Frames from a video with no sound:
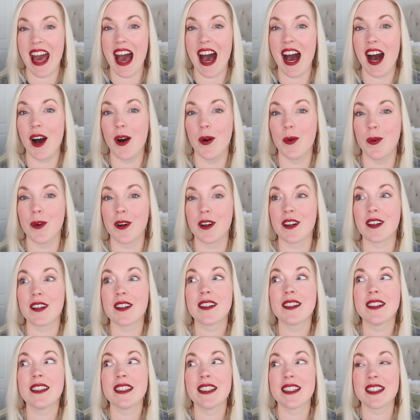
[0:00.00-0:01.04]

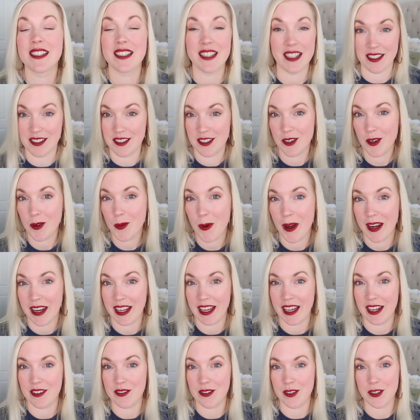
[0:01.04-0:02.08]
our 6-year
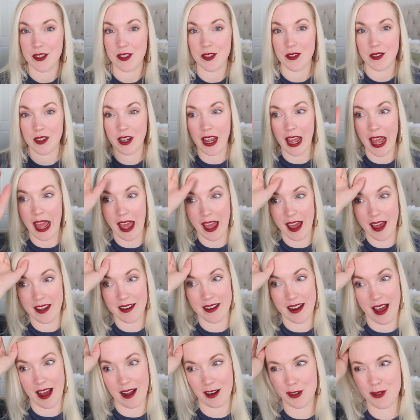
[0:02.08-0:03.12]
wedding anniversary
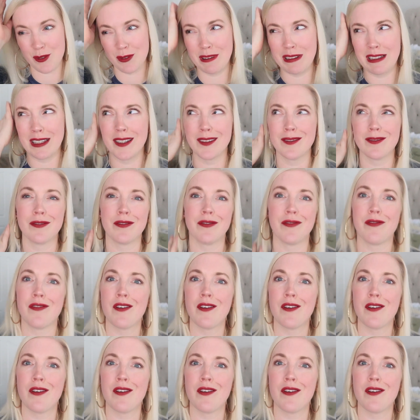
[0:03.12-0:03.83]
and actually